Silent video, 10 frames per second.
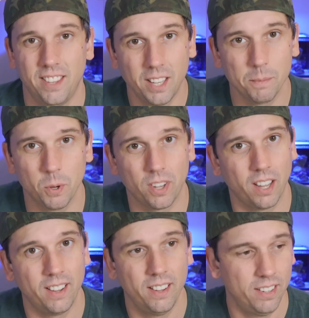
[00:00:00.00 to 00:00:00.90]
I think I'm
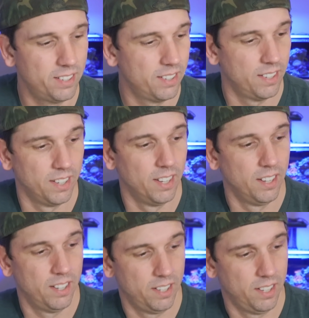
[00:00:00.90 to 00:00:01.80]
okay.
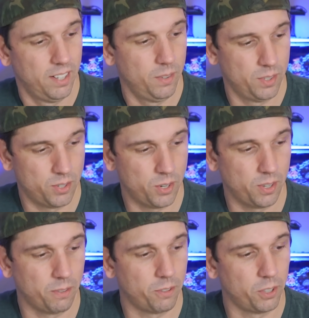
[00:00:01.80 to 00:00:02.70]
Wasn't
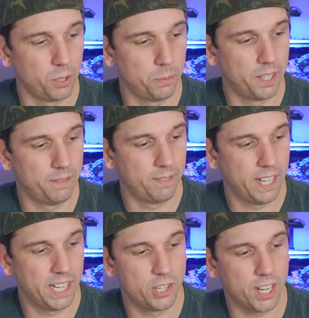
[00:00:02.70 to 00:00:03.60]
sure there for a little bit.
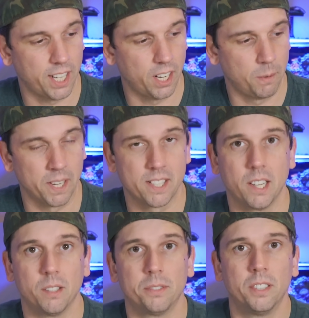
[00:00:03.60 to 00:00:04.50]
I had to check in on
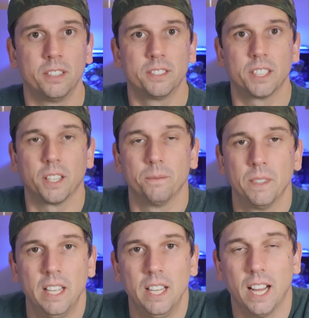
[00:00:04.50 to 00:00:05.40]
myself. So
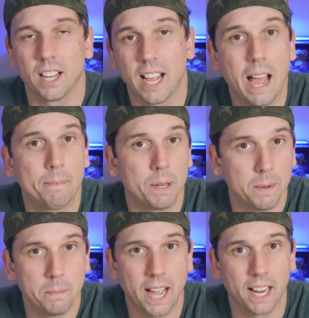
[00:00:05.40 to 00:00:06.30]
uh, happy to
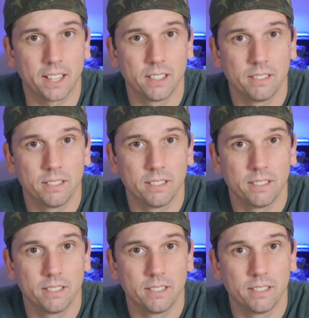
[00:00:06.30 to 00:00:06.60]
be back.